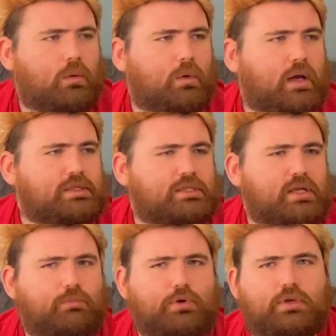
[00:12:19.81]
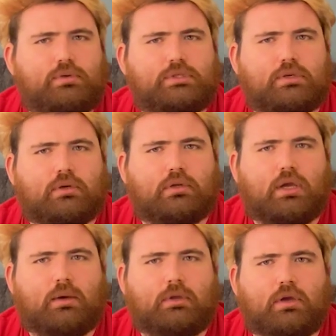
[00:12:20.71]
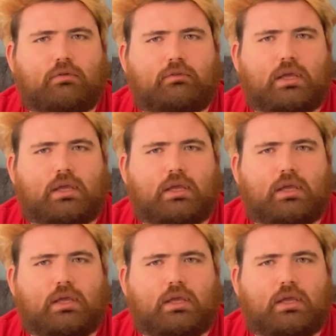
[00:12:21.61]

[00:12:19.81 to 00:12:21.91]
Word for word: well, I see a producer coming over